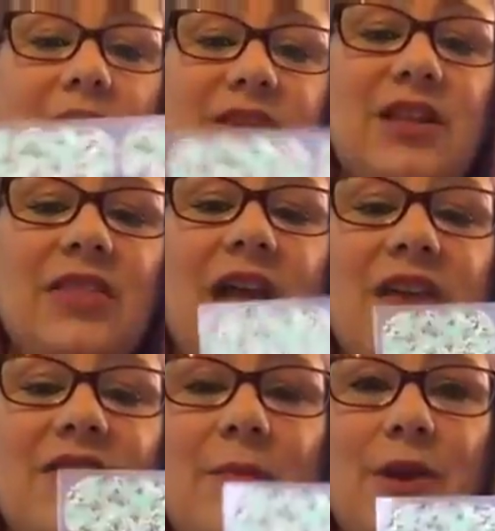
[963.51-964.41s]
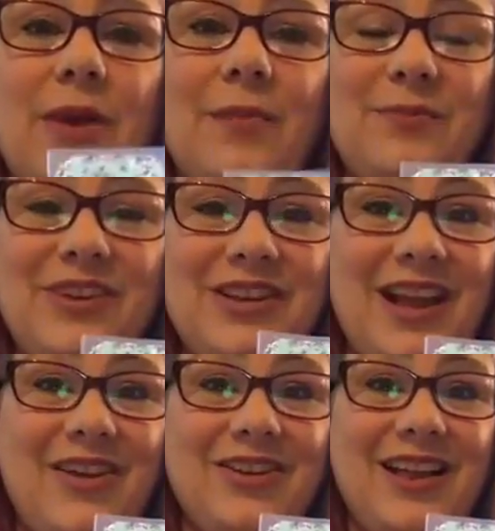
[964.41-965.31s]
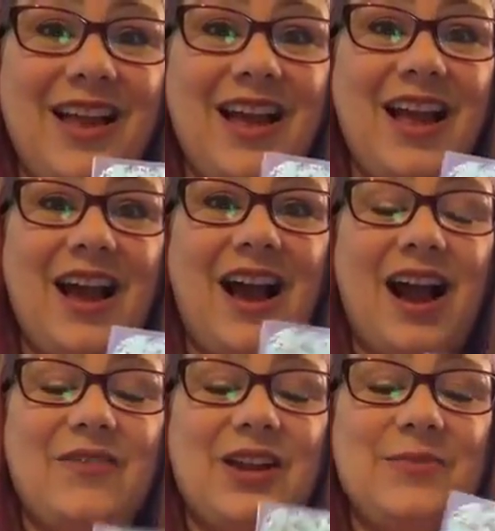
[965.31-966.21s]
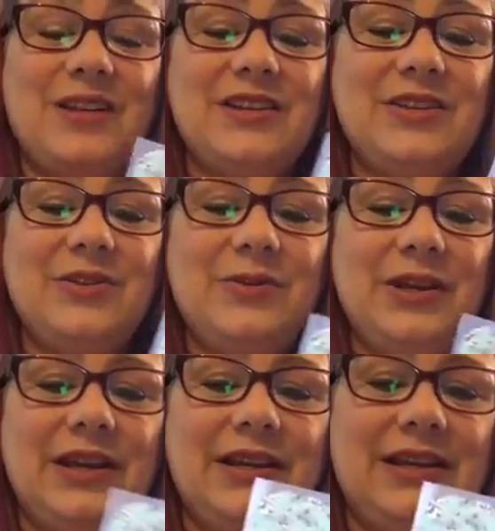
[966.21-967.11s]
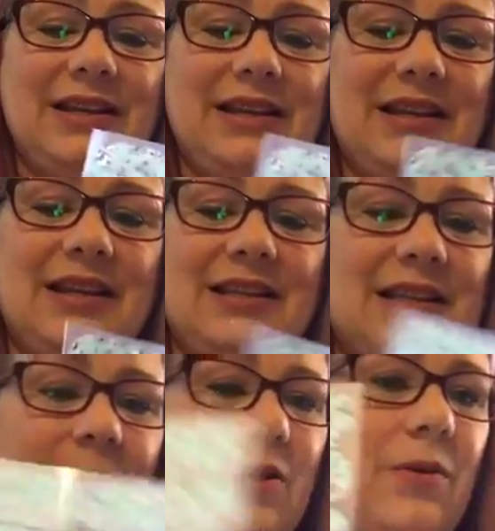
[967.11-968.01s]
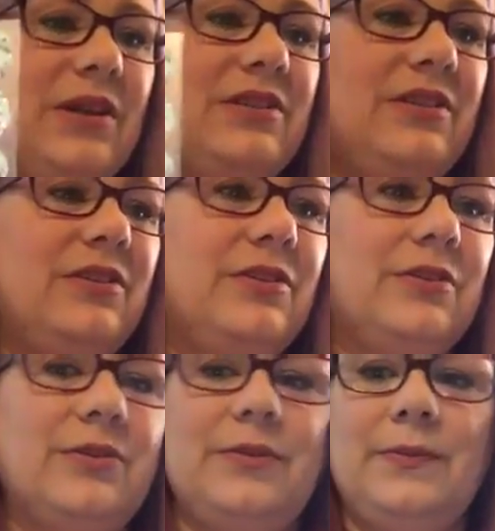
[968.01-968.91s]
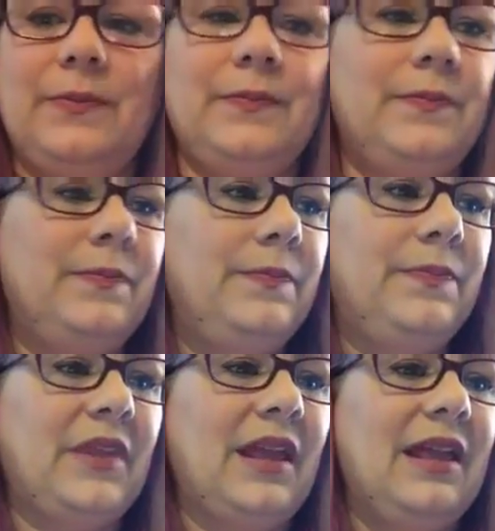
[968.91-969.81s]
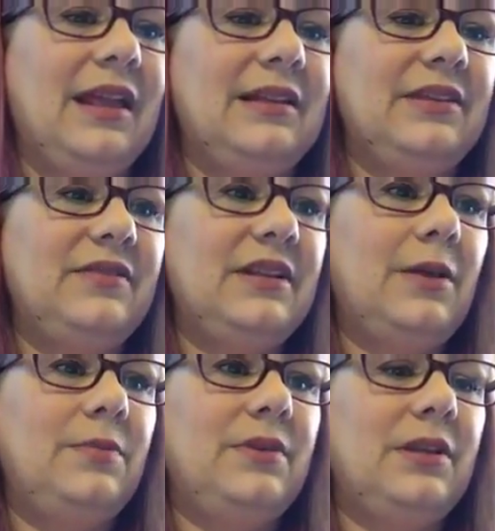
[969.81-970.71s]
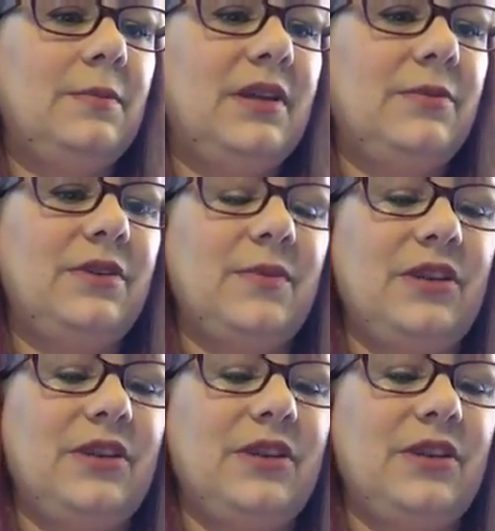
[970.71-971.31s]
So now that I've got my wrap picked out, what I'm going to do is I'm going to lift it up a little bit with my